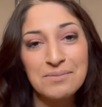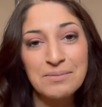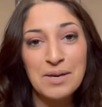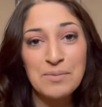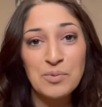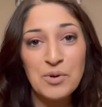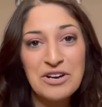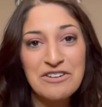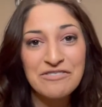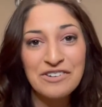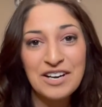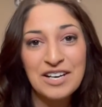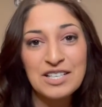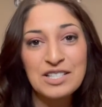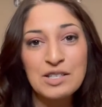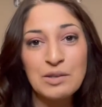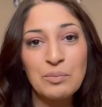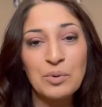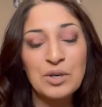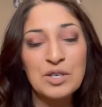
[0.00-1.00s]
My boyfriend
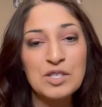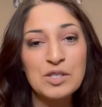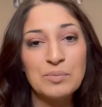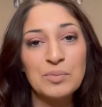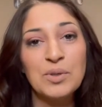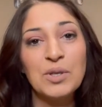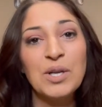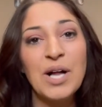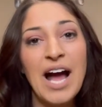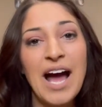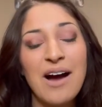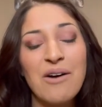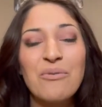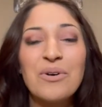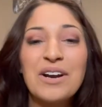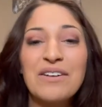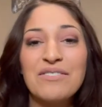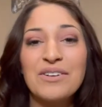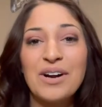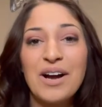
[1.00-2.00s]
is the principal at
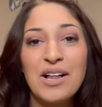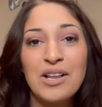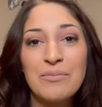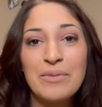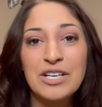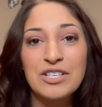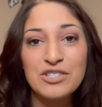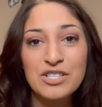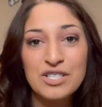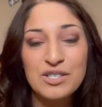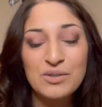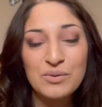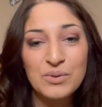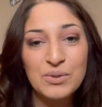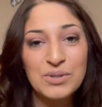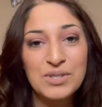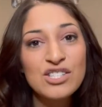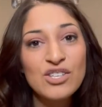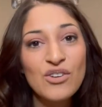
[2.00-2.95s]
one of their elementary schools.